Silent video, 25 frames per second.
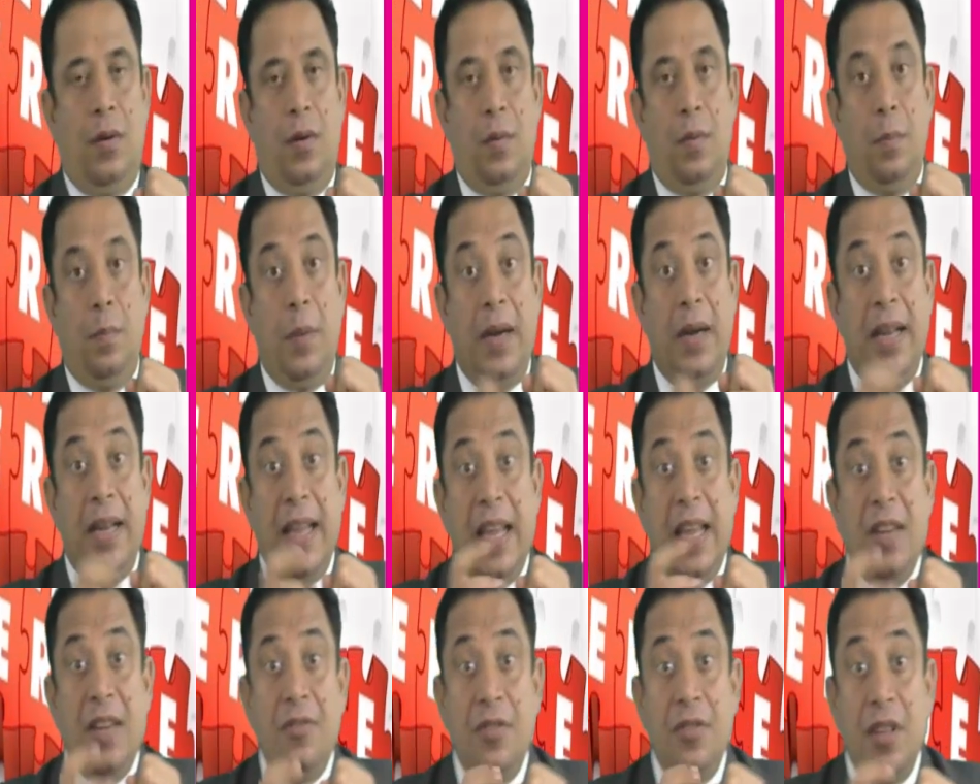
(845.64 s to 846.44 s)
But
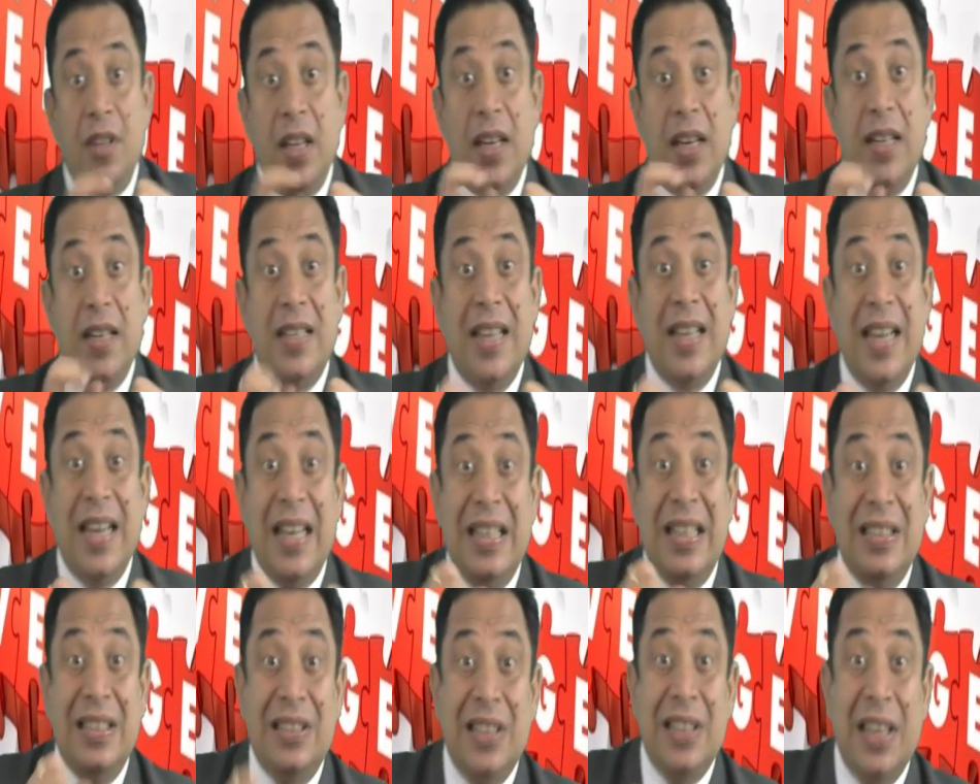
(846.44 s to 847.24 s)
if there is an
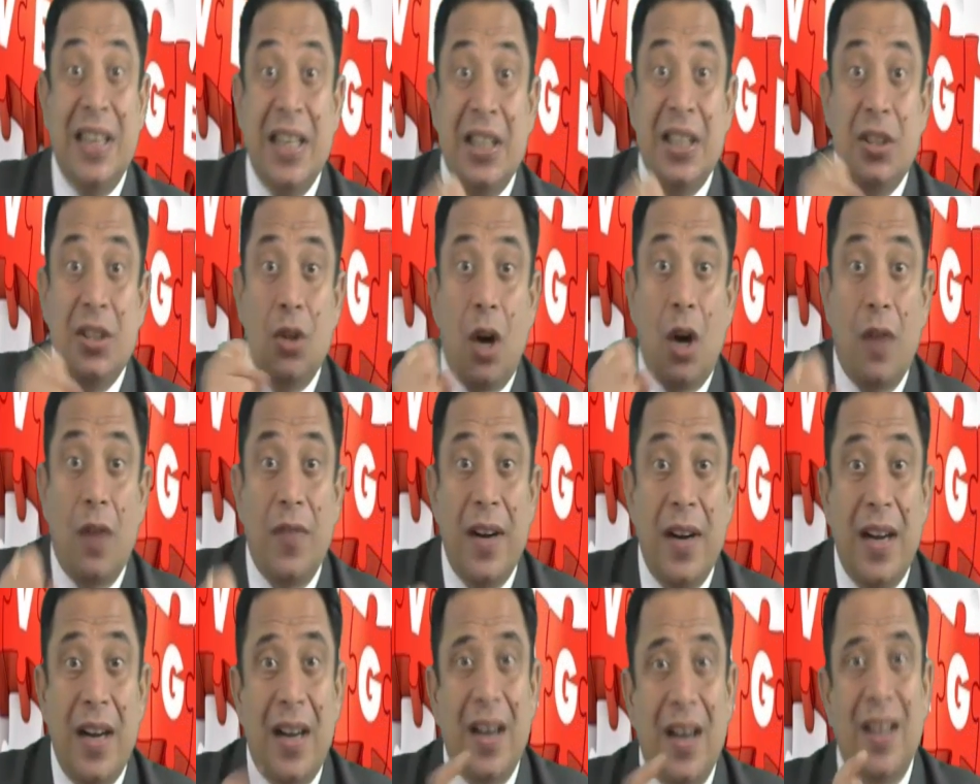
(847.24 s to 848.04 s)
incidence of
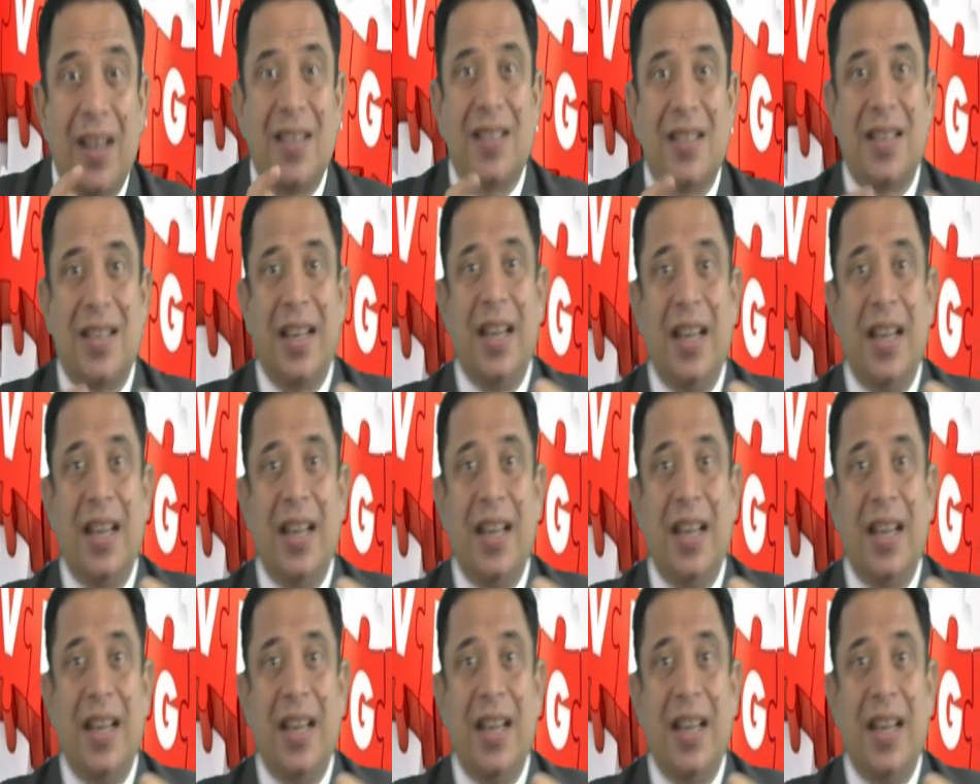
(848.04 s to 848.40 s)
interest,